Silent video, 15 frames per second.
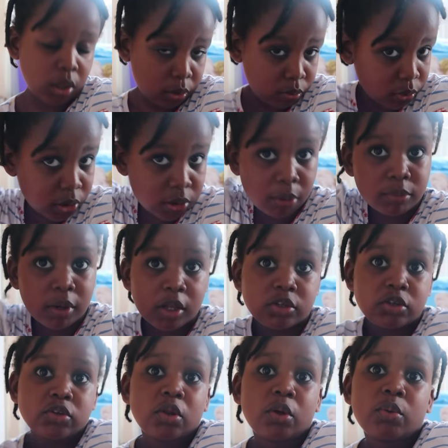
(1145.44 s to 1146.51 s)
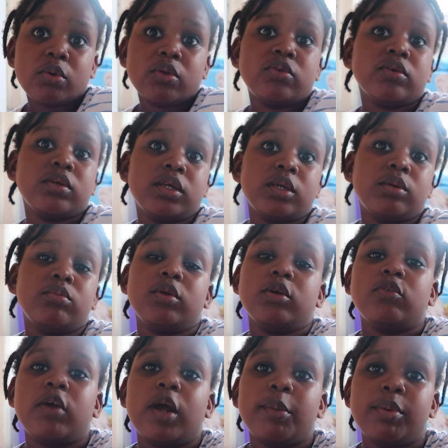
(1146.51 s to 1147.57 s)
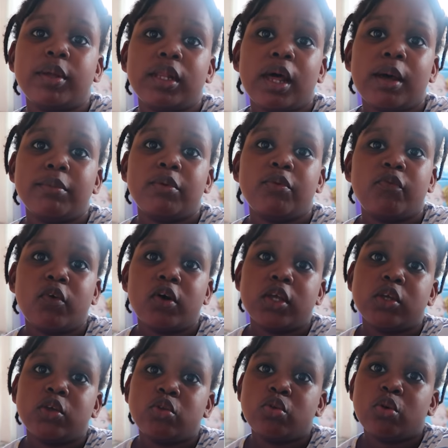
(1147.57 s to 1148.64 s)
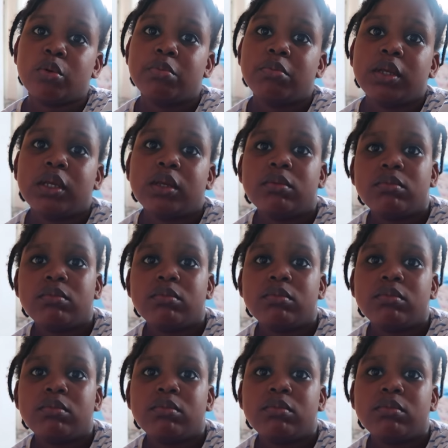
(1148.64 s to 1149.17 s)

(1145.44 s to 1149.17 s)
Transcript: and Miss Amrat, you don't want to give me Ribena before Indomie.